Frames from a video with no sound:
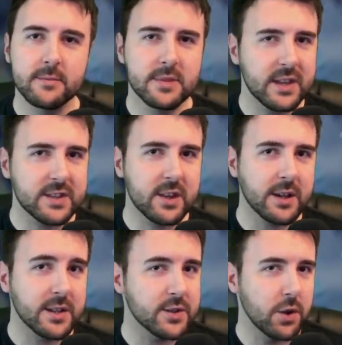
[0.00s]
This guy
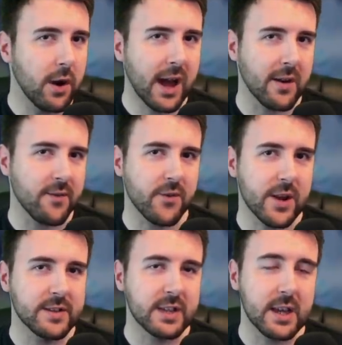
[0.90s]
does not have
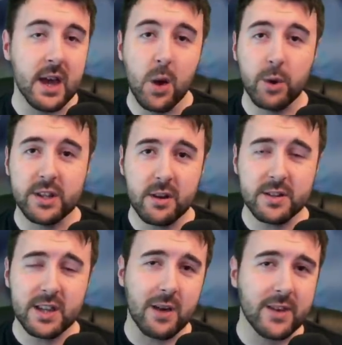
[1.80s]
Frenzy. What he does
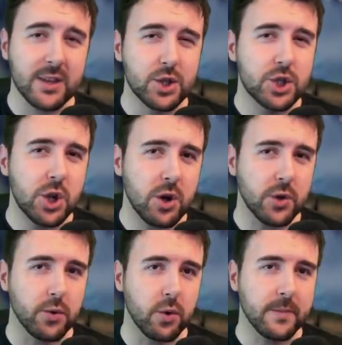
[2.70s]
have is
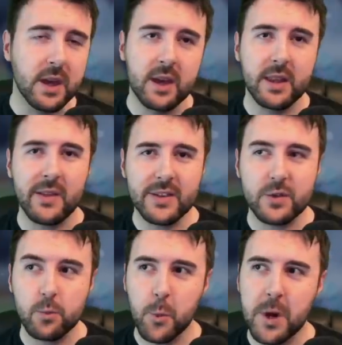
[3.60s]
Juggernaut. Now that's a
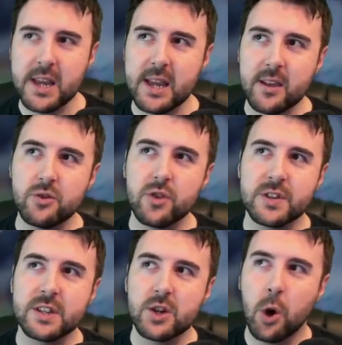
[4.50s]
really
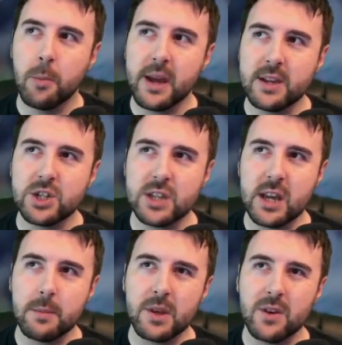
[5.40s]
interesting combination
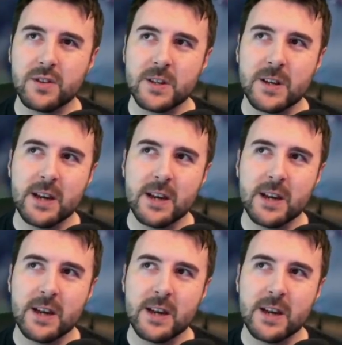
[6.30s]
here because